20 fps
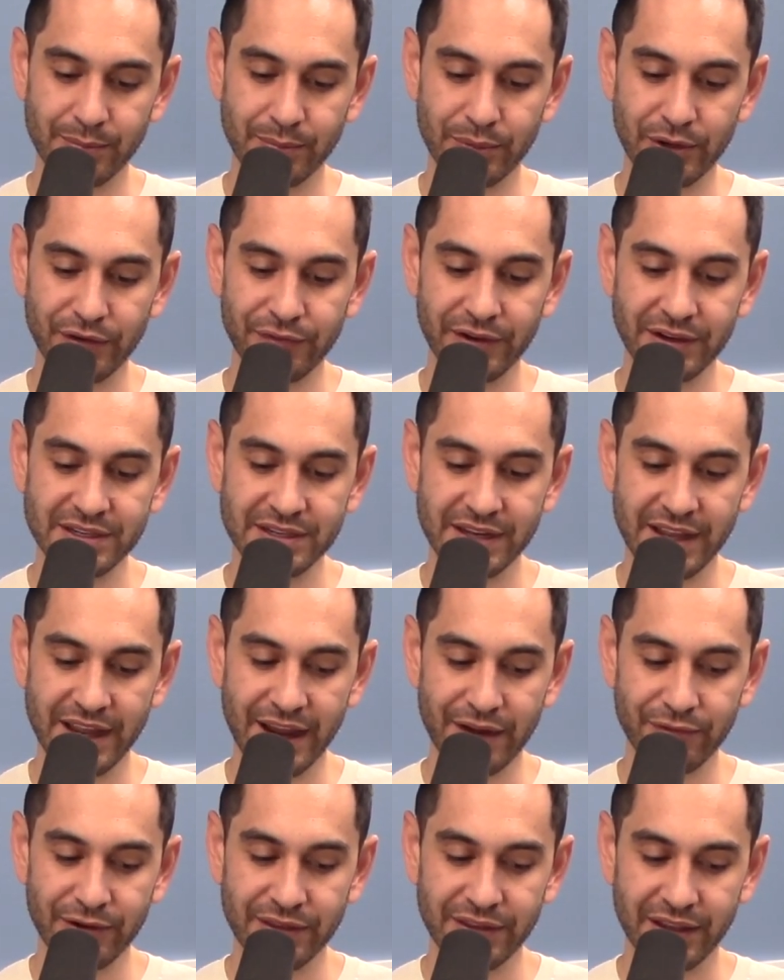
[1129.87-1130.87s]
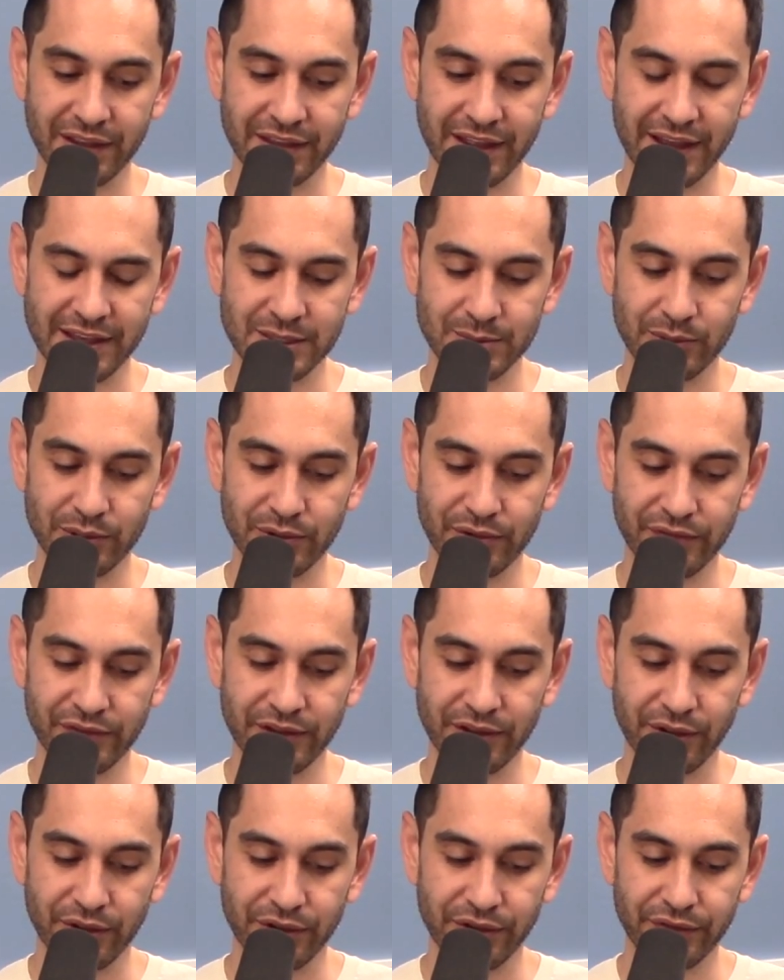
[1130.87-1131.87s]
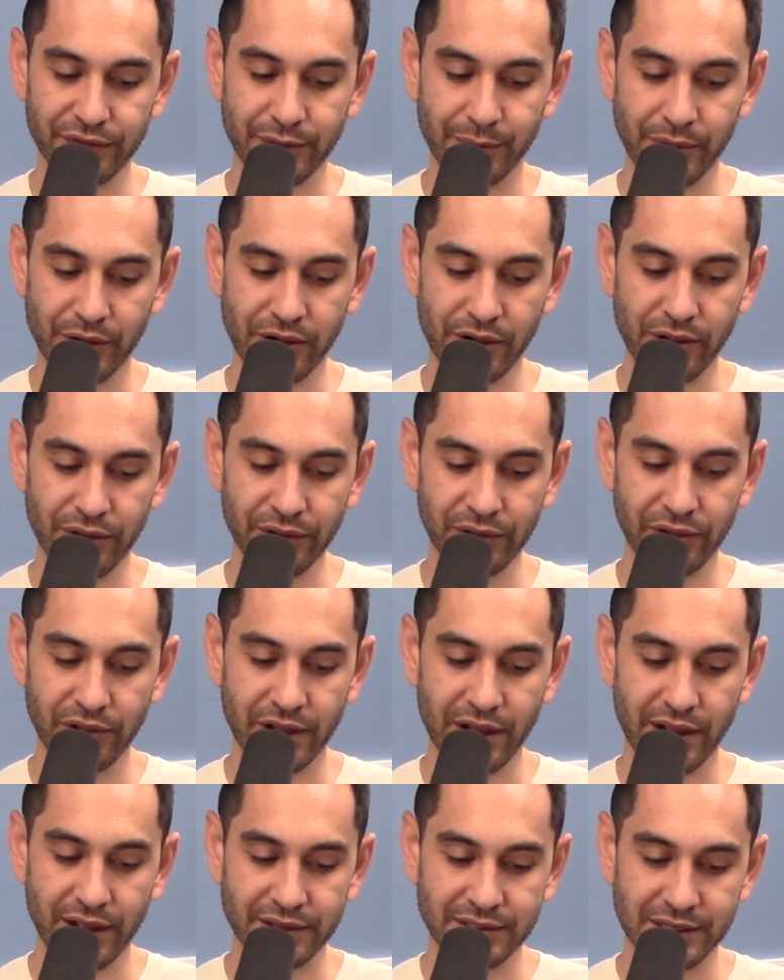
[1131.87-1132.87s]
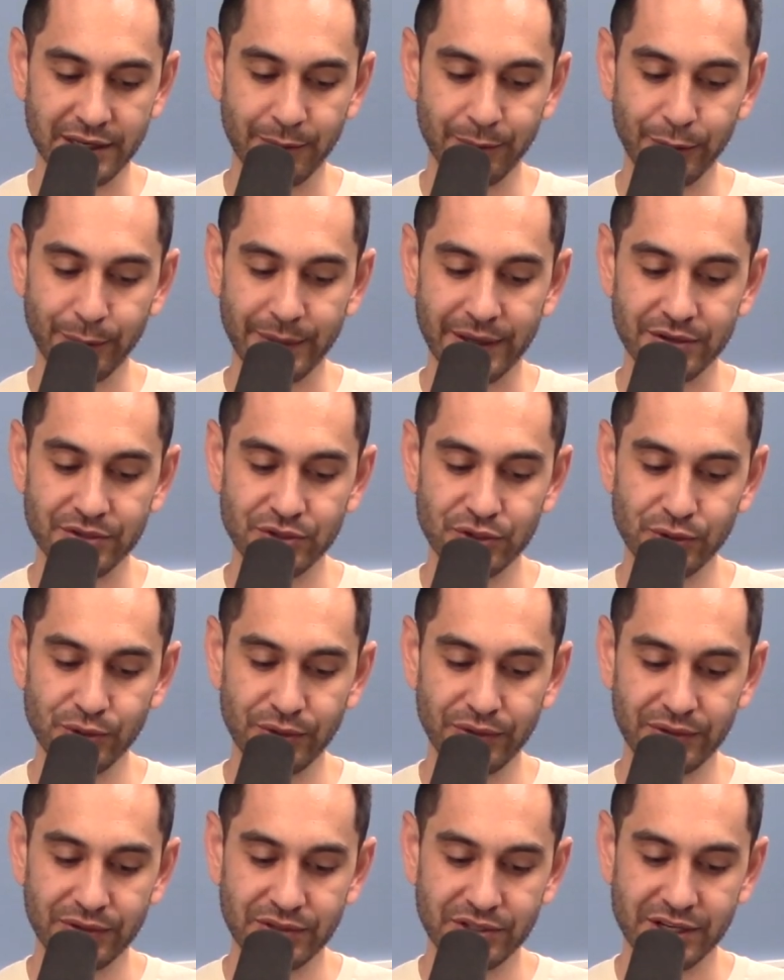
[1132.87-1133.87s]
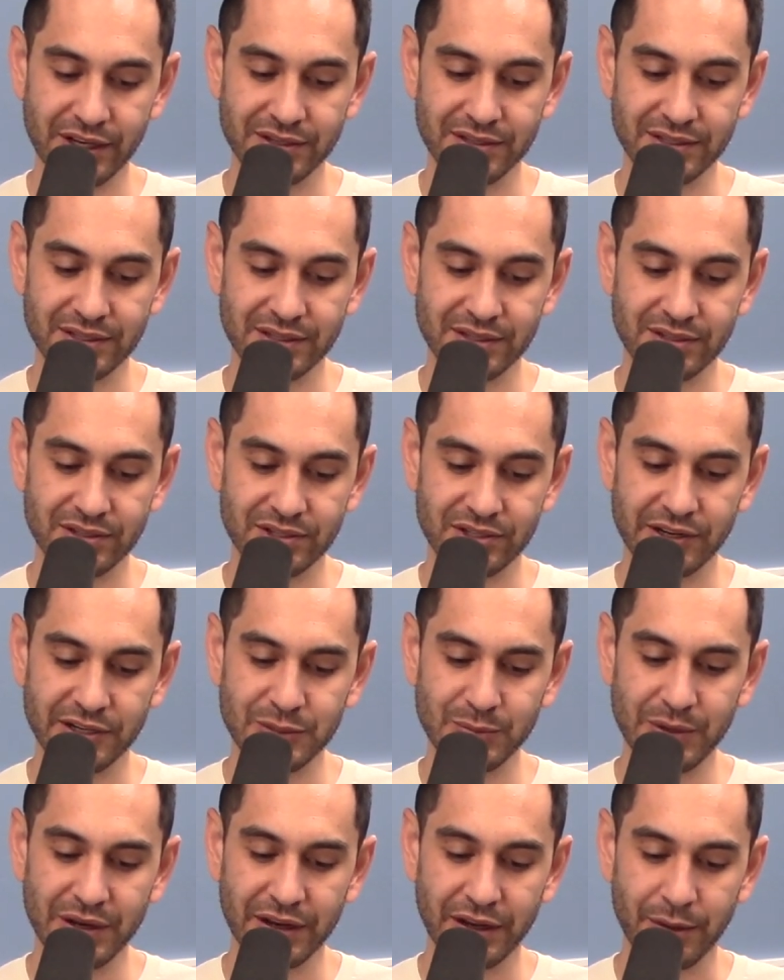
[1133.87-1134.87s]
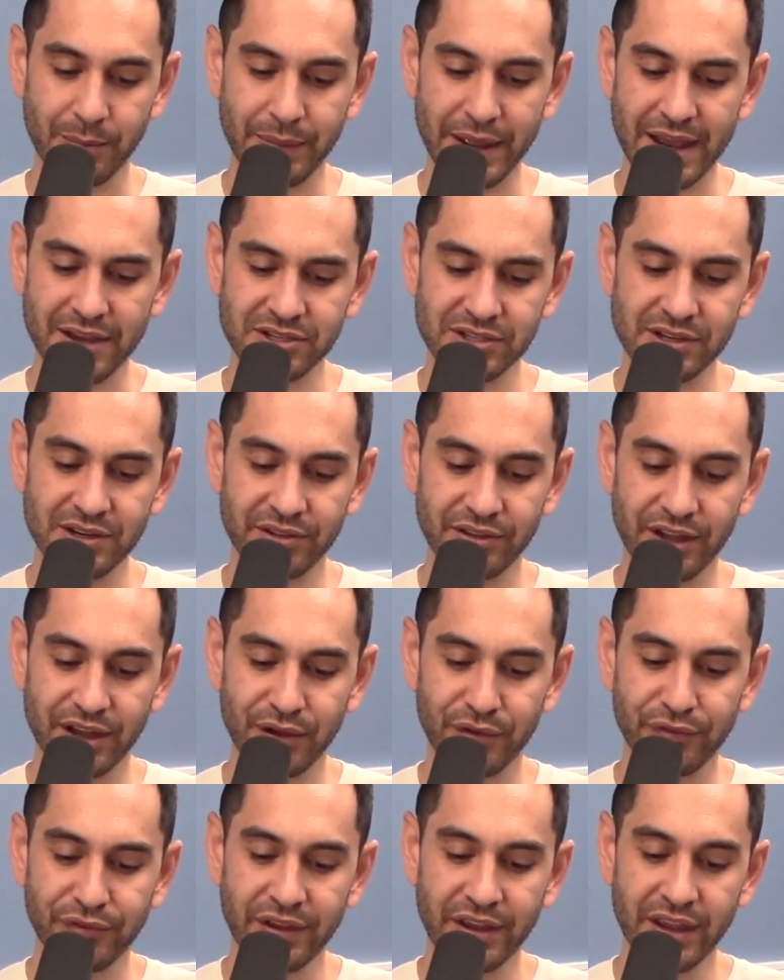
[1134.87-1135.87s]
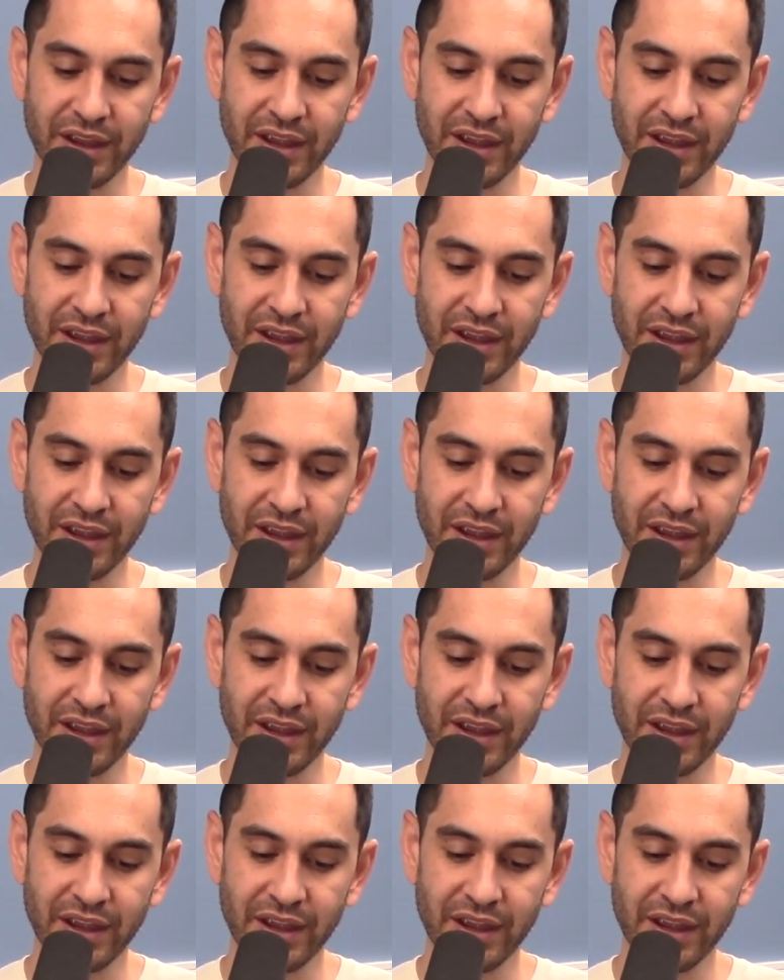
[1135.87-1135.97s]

perfect in everything that has been revealed from all the law to implement truth, justice, judgment, compassionate love,